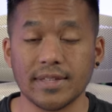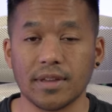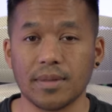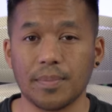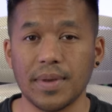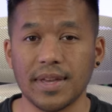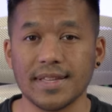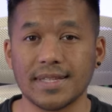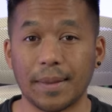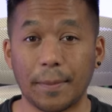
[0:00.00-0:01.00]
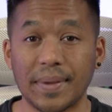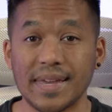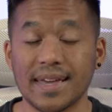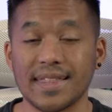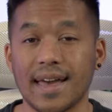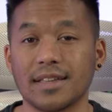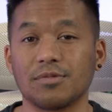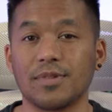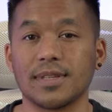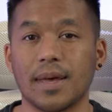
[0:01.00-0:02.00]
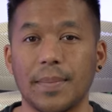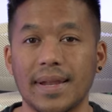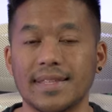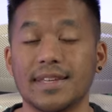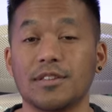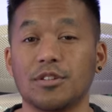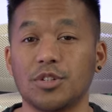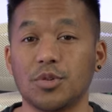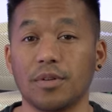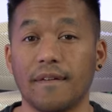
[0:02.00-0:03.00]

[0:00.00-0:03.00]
So the biggest being the S3's ability to shoot